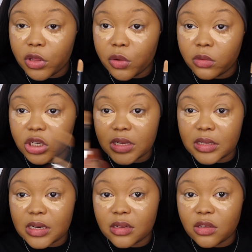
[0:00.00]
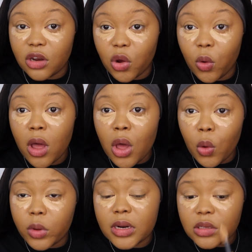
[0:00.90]
you just as it is to know
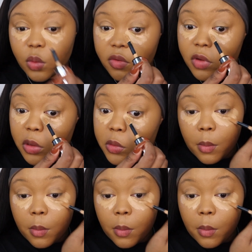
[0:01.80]
what does work for you.